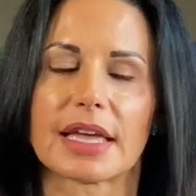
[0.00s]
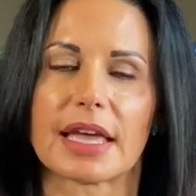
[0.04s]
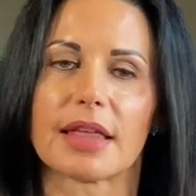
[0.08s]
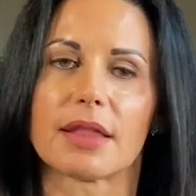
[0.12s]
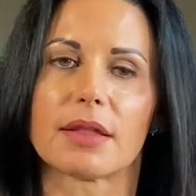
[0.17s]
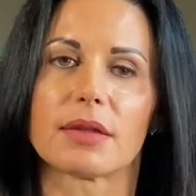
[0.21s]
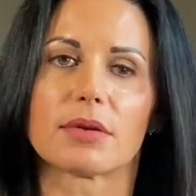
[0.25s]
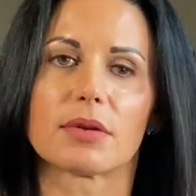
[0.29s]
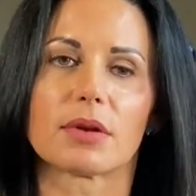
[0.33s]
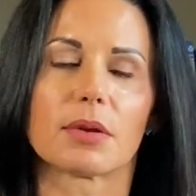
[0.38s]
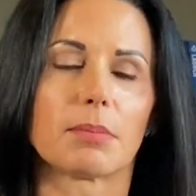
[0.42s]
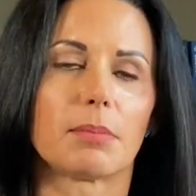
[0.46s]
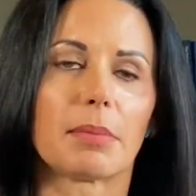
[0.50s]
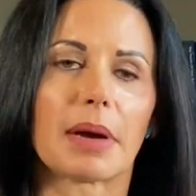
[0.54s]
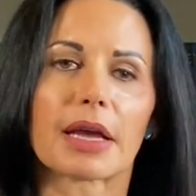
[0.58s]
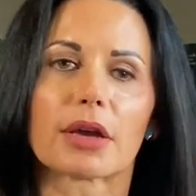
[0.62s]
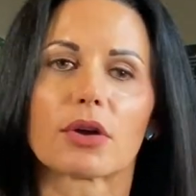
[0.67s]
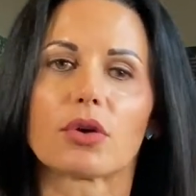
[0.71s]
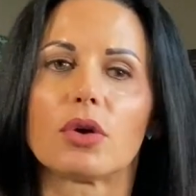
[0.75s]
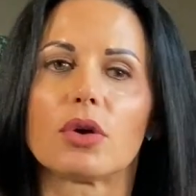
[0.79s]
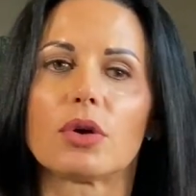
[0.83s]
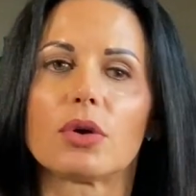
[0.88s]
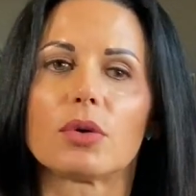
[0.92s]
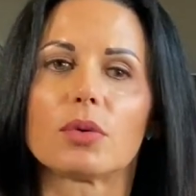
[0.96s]
And my
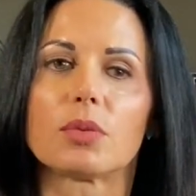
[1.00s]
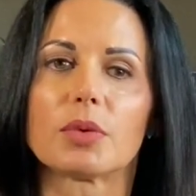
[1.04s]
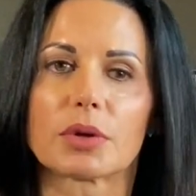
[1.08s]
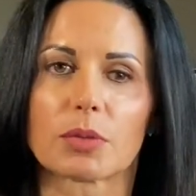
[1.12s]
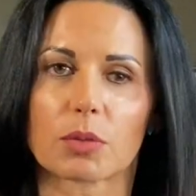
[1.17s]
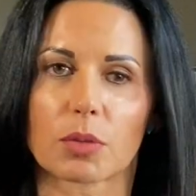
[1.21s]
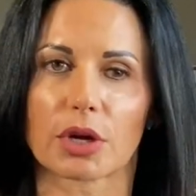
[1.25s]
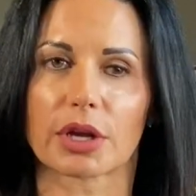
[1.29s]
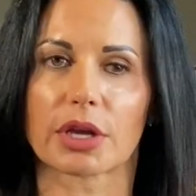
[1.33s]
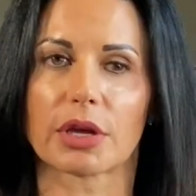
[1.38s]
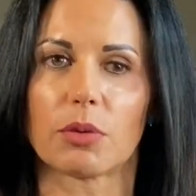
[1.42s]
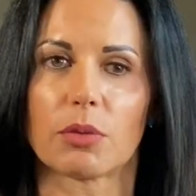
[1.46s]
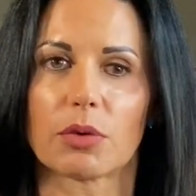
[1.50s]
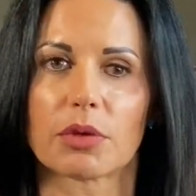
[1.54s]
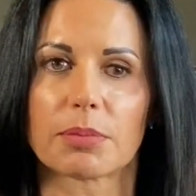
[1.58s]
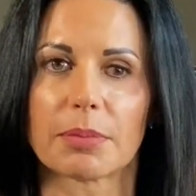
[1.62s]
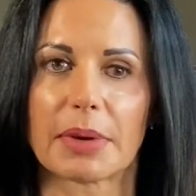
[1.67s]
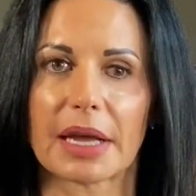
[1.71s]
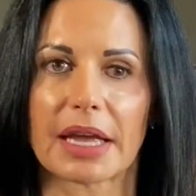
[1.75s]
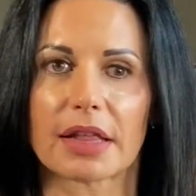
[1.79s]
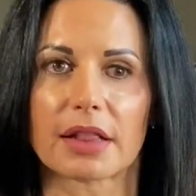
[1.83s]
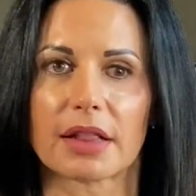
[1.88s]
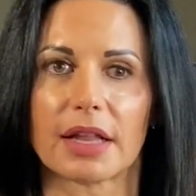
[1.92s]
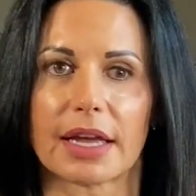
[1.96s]
goal when working with
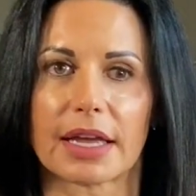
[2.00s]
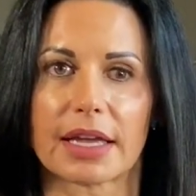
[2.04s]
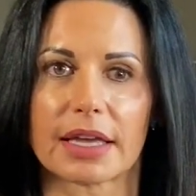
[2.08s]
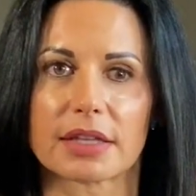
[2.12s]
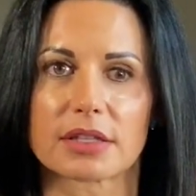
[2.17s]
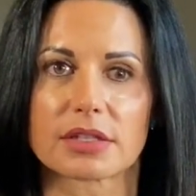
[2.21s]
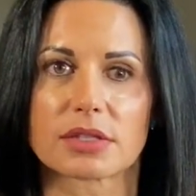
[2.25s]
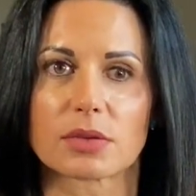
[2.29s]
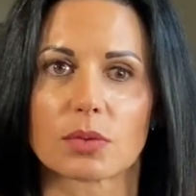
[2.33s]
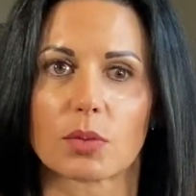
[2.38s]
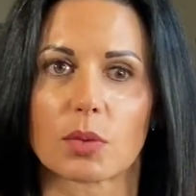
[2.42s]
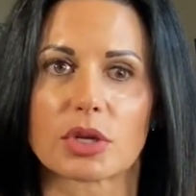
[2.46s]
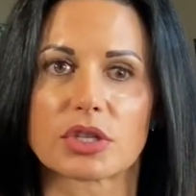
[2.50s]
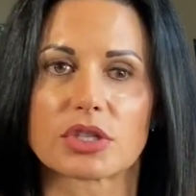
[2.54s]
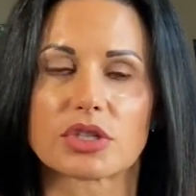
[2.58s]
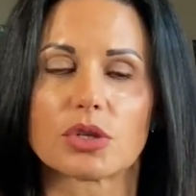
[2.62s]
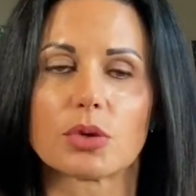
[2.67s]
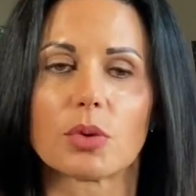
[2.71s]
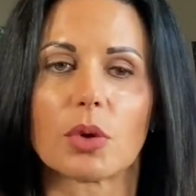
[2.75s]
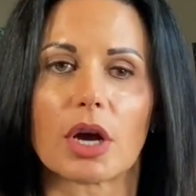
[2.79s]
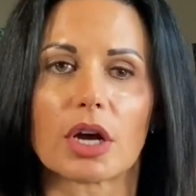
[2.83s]
my clients was to